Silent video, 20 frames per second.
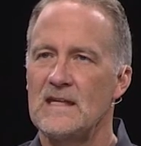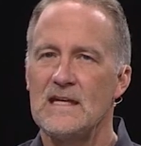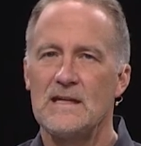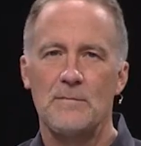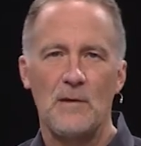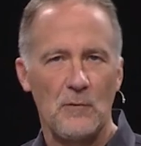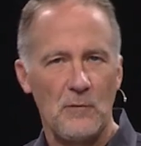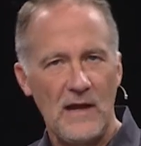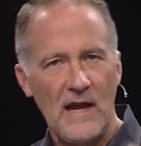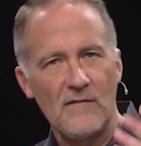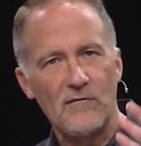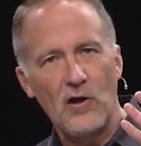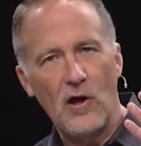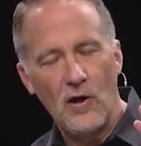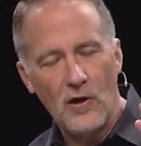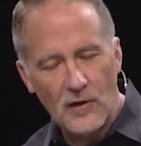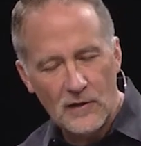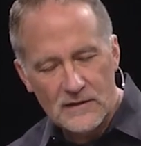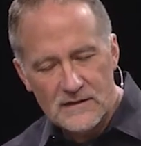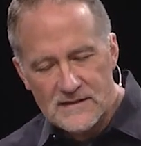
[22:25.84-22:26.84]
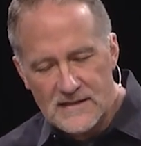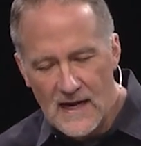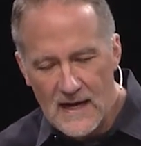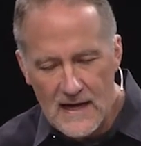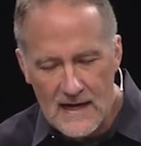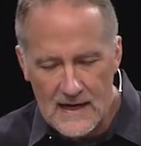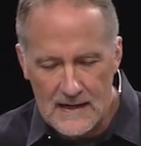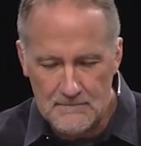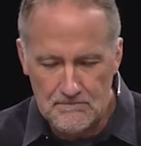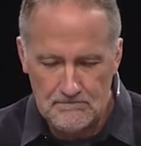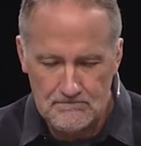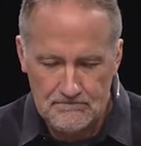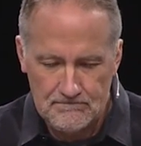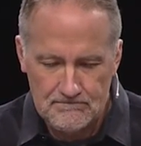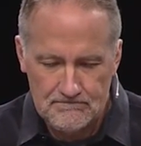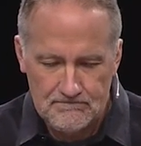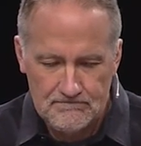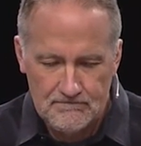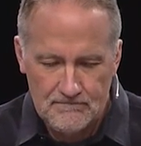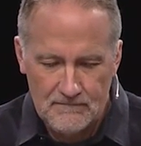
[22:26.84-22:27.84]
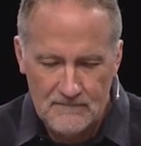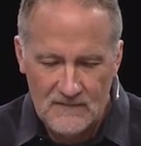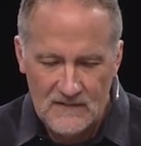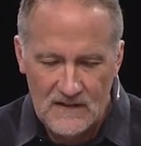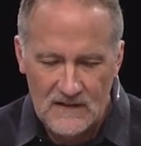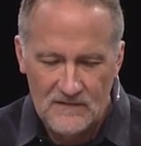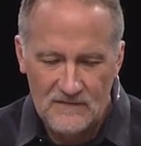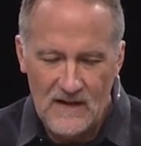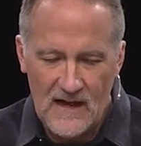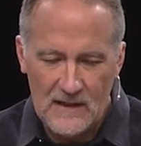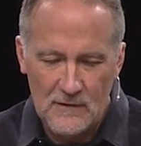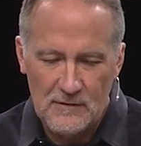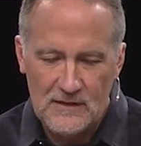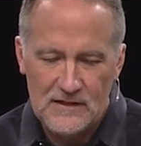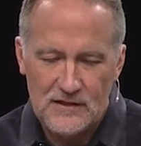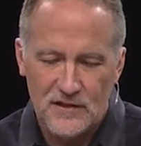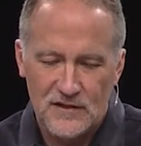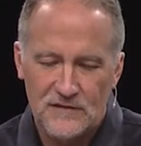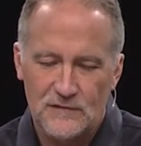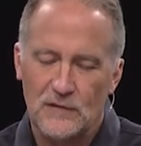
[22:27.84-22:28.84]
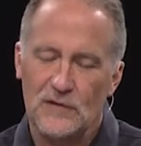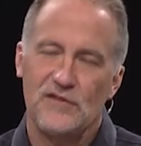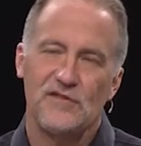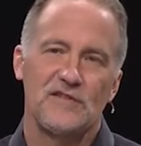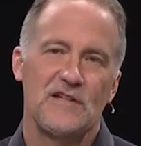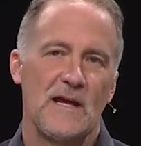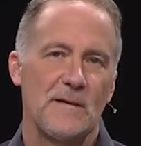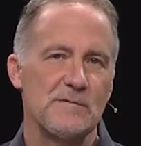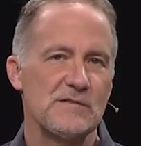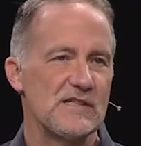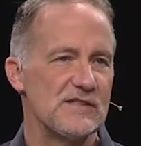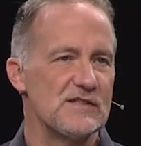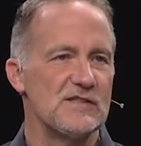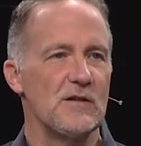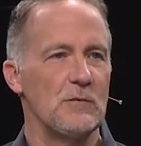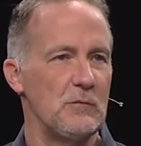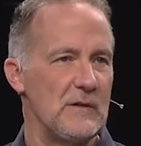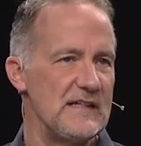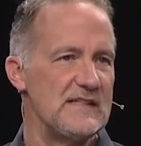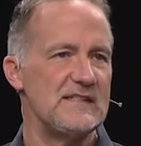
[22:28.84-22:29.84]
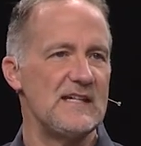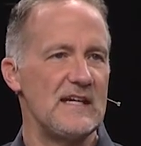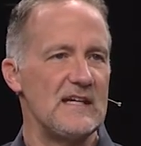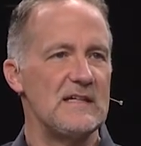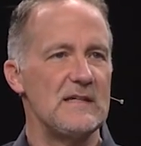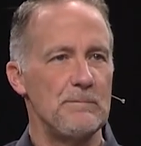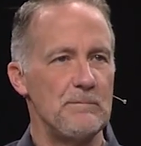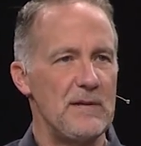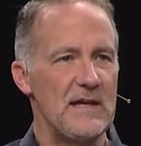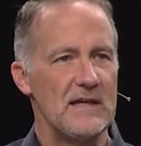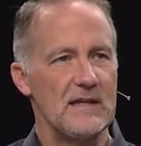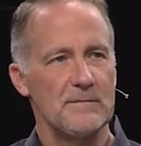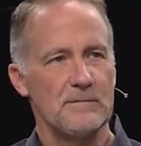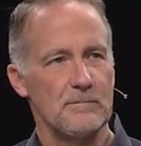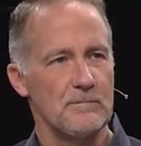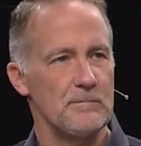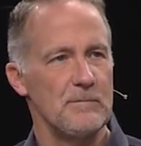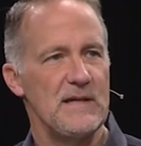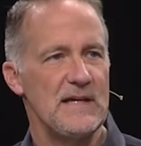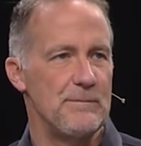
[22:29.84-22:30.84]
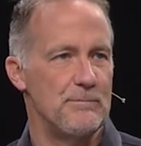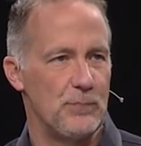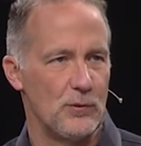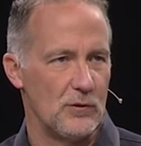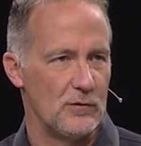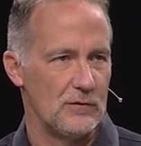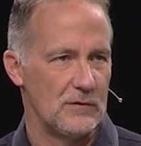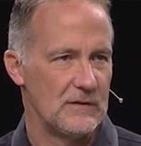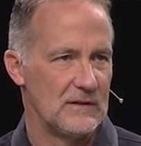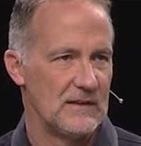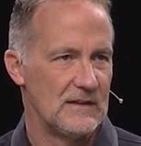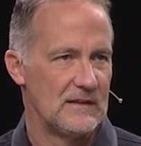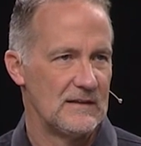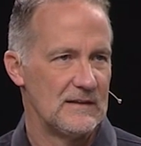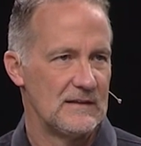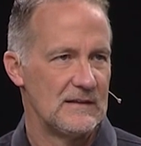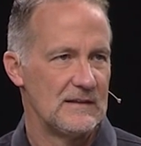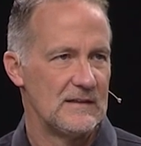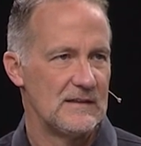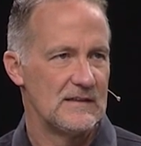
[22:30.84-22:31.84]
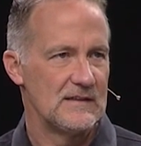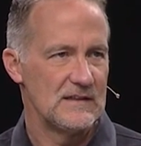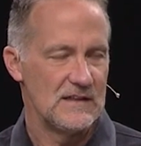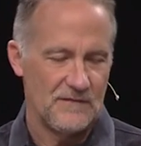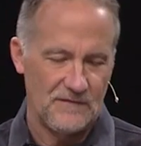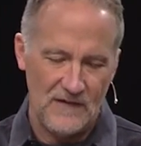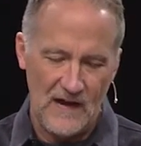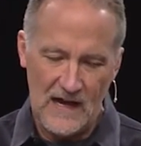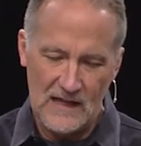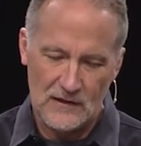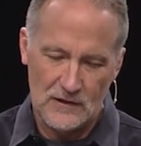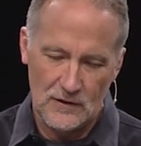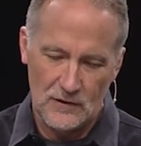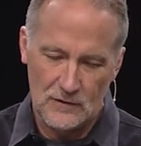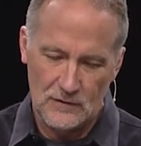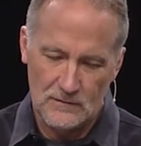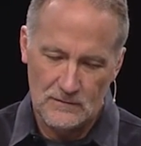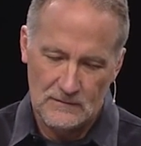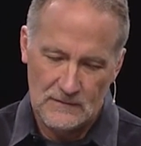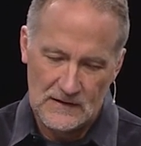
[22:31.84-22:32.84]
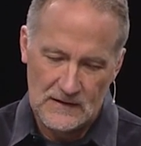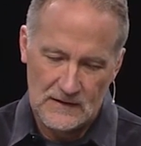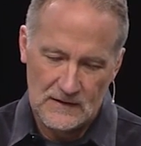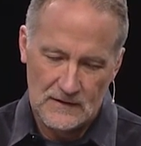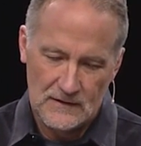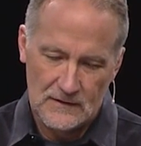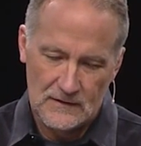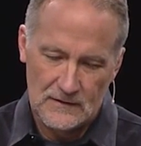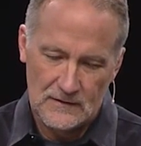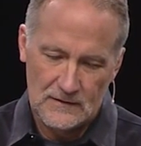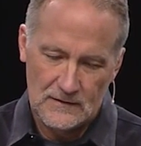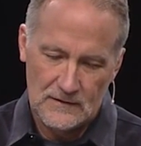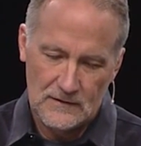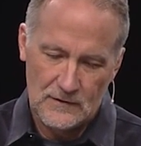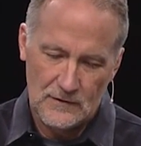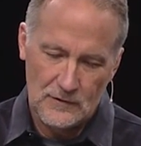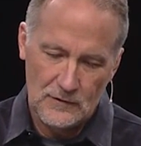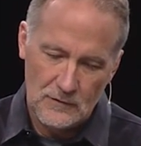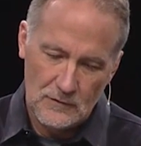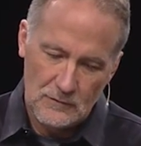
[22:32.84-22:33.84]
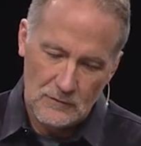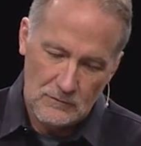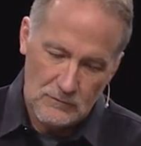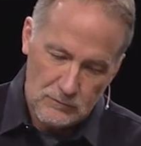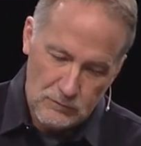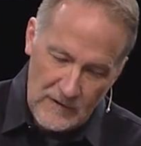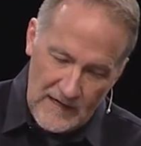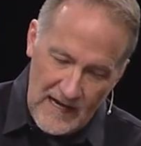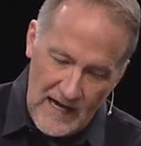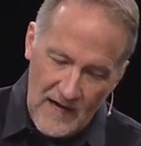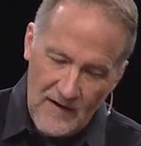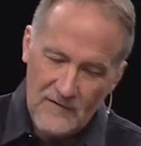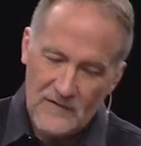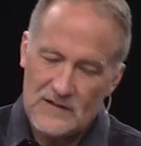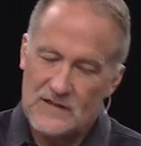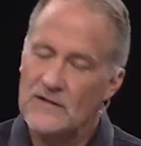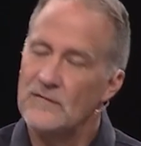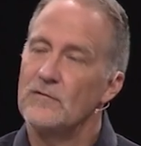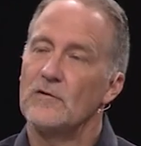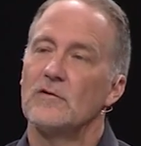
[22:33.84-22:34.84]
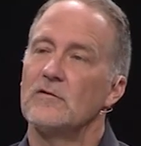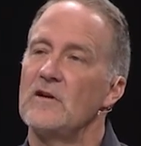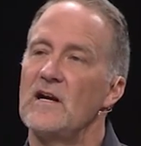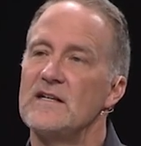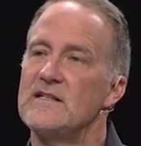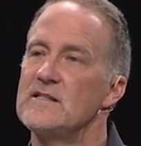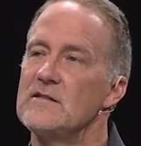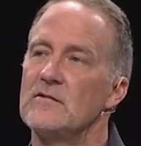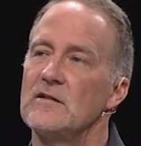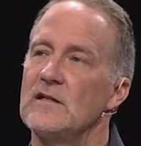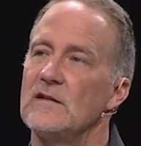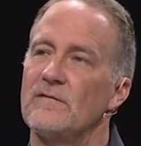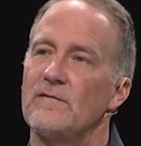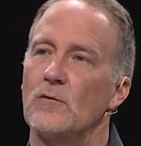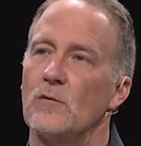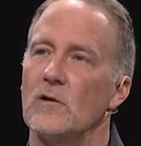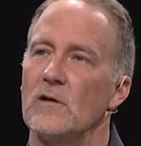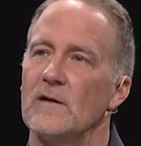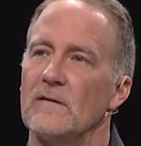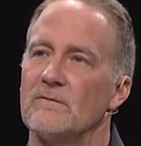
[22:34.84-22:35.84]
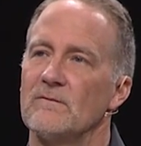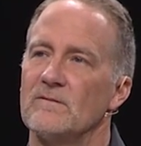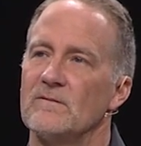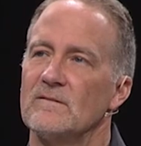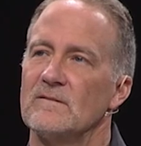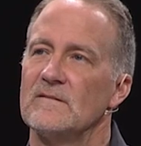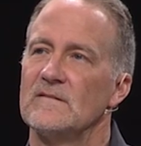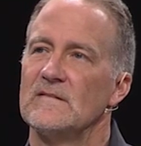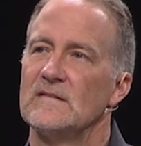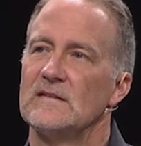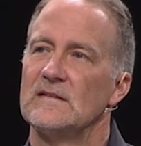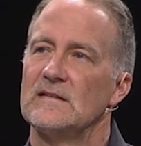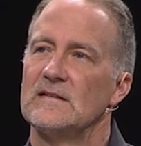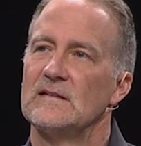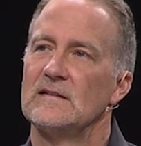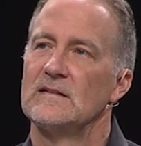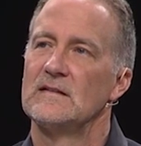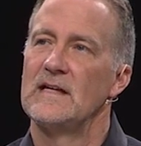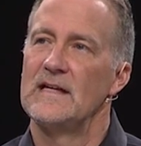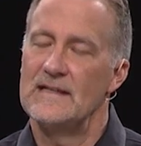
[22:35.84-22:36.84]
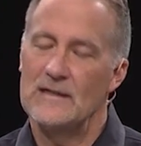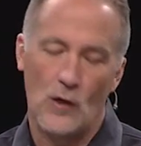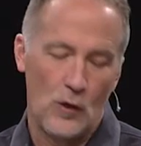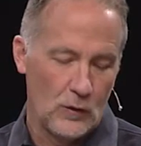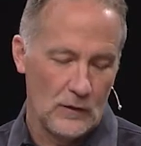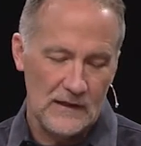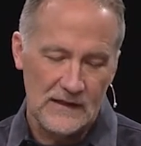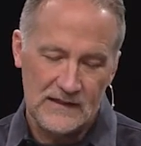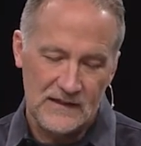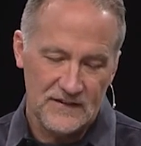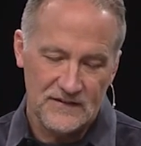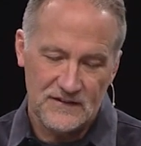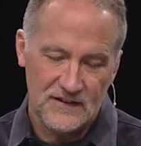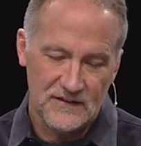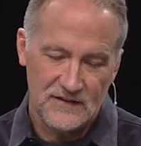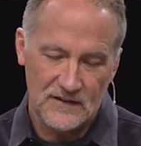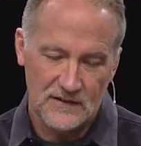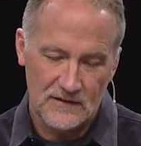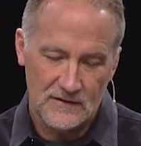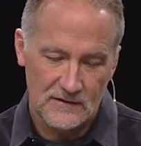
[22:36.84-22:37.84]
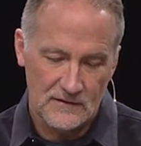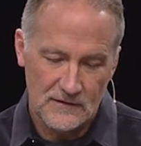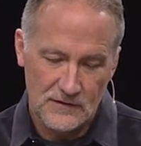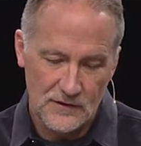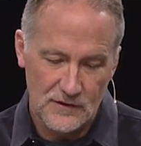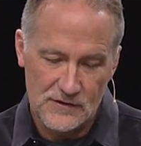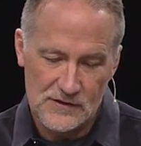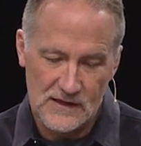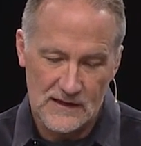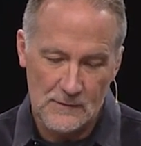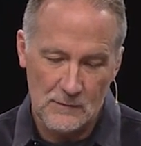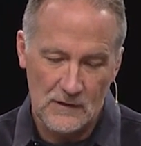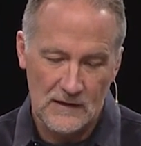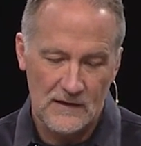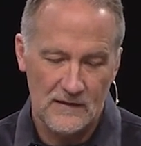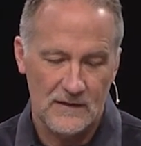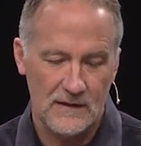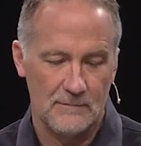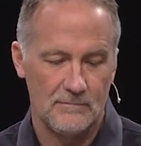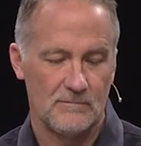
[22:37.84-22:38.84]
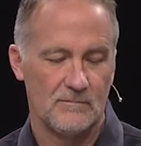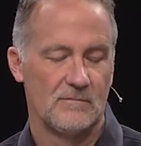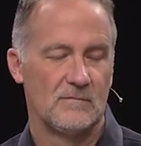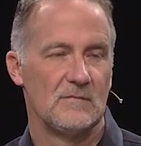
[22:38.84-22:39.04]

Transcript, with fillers: But we have a hard time following those footsteps. And so we tend to pick people to follow who we have a different criteria for. And holiness isn't usually one of them.